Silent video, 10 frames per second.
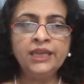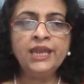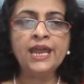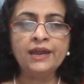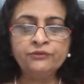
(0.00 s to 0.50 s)

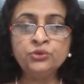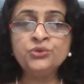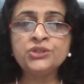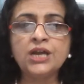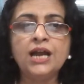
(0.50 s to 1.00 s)
they have to
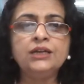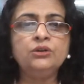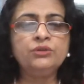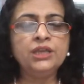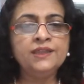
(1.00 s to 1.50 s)
start
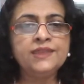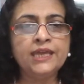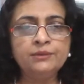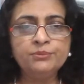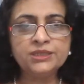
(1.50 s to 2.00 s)
looking at
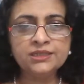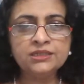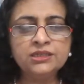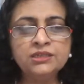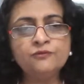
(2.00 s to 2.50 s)
their
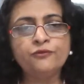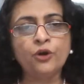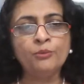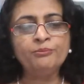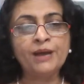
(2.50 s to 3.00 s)
businesses
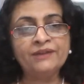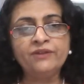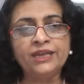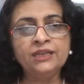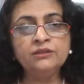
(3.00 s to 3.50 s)
from by
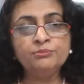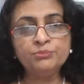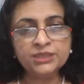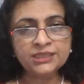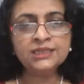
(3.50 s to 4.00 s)
wearing
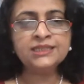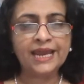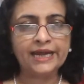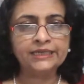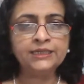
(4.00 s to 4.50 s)
the business
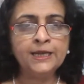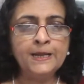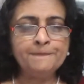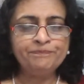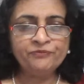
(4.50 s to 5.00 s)
hat,
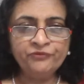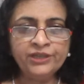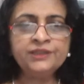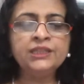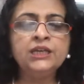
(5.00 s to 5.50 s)

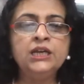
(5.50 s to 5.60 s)
with